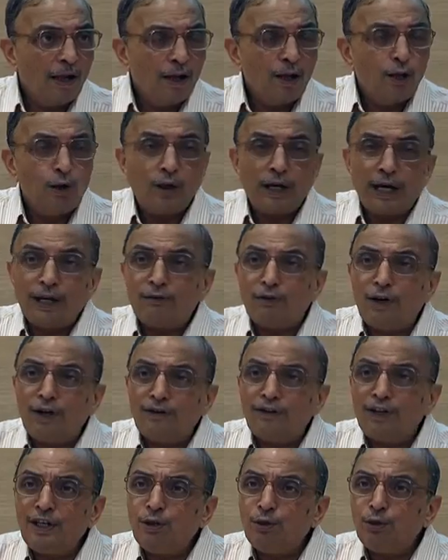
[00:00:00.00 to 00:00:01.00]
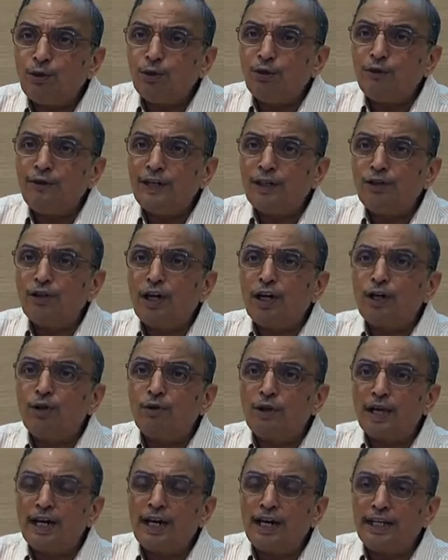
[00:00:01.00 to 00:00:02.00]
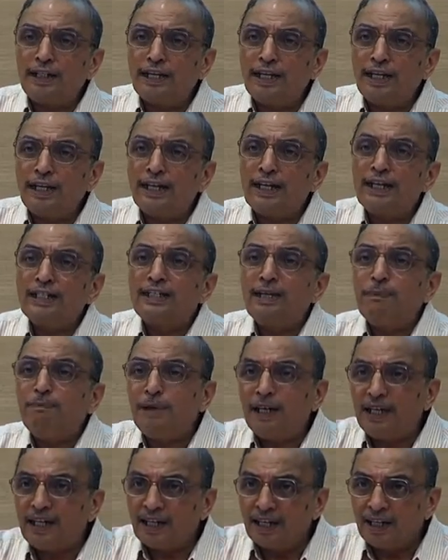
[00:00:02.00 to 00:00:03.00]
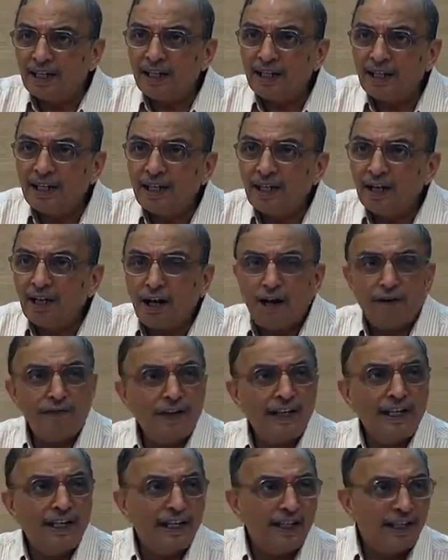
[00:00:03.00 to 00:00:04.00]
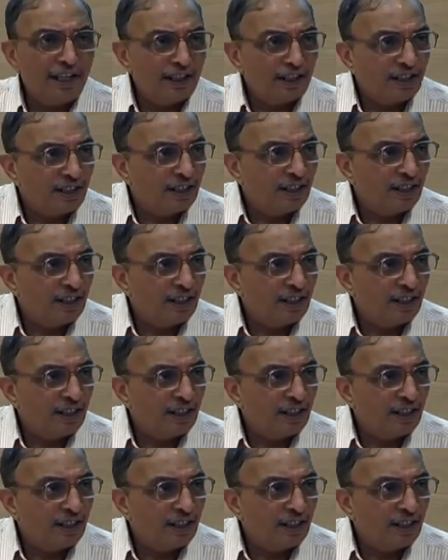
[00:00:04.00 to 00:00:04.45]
Look at what will you do when you are looking at the recipe of any dish.